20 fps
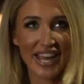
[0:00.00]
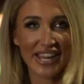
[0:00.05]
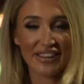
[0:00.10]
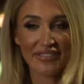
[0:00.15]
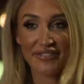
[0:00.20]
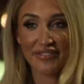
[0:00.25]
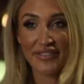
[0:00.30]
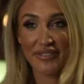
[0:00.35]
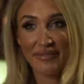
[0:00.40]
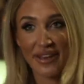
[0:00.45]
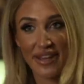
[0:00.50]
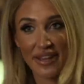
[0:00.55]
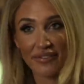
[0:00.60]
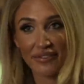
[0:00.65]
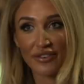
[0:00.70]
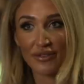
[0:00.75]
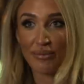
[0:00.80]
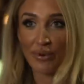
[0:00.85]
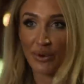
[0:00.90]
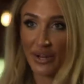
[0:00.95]
10, and for me,
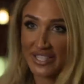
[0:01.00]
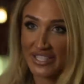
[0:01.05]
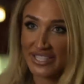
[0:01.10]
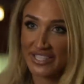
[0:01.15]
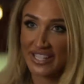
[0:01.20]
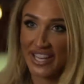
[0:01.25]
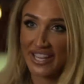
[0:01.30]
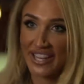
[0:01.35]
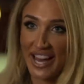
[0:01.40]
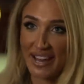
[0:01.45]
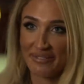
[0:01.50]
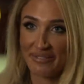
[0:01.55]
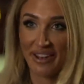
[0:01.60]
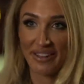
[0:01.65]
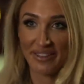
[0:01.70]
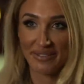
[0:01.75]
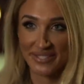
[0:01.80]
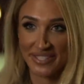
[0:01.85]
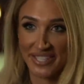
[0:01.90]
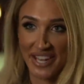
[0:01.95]
for a boy to say that
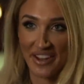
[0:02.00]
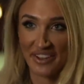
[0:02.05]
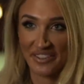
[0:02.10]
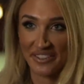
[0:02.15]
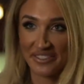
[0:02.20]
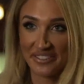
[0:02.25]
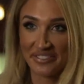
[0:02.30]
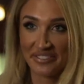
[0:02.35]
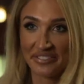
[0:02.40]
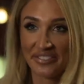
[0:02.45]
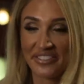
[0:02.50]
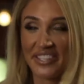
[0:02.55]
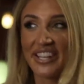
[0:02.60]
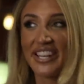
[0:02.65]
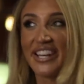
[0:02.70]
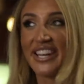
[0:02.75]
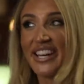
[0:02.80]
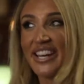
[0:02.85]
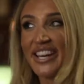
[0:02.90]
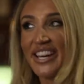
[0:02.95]
about himself
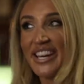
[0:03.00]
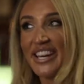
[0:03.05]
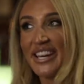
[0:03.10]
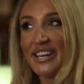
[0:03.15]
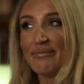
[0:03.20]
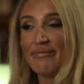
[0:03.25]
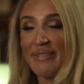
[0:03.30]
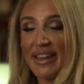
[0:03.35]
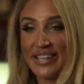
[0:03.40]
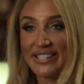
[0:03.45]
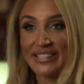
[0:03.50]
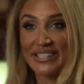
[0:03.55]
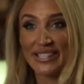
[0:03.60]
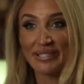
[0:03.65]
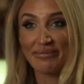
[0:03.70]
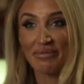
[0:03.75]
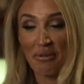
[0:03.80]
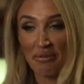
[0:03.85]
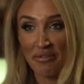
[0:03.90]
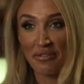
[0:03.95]
means
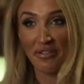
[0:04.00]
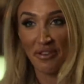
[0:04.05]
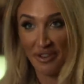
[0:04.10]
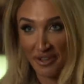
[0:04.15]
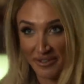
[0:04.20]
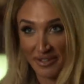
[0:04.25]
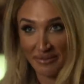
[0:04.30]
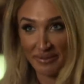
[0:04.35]
he's probably full of